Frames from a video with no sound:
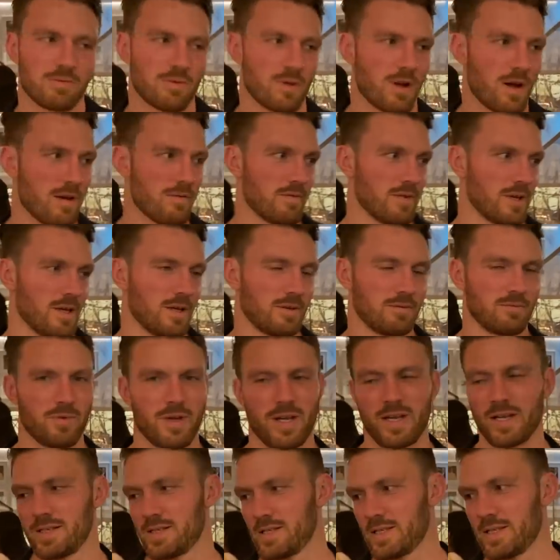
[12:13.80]
Private. I
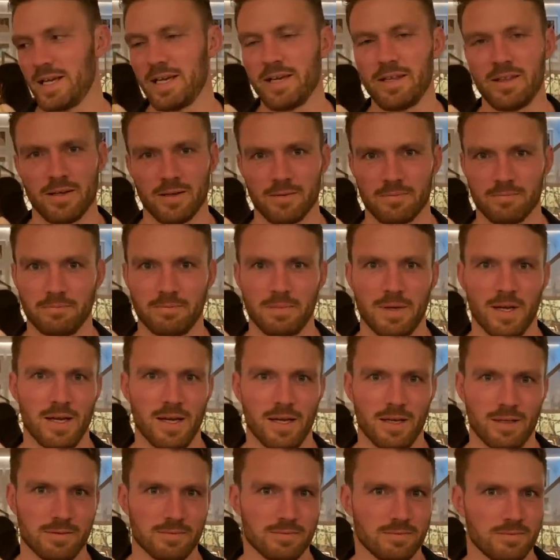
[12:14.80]
can see them,
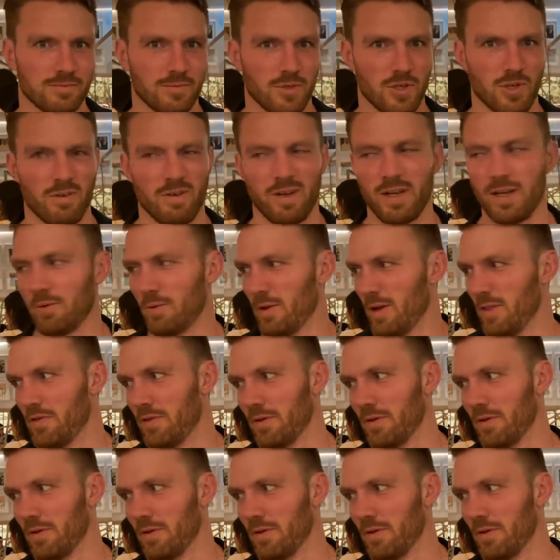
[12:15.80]
but not really with them.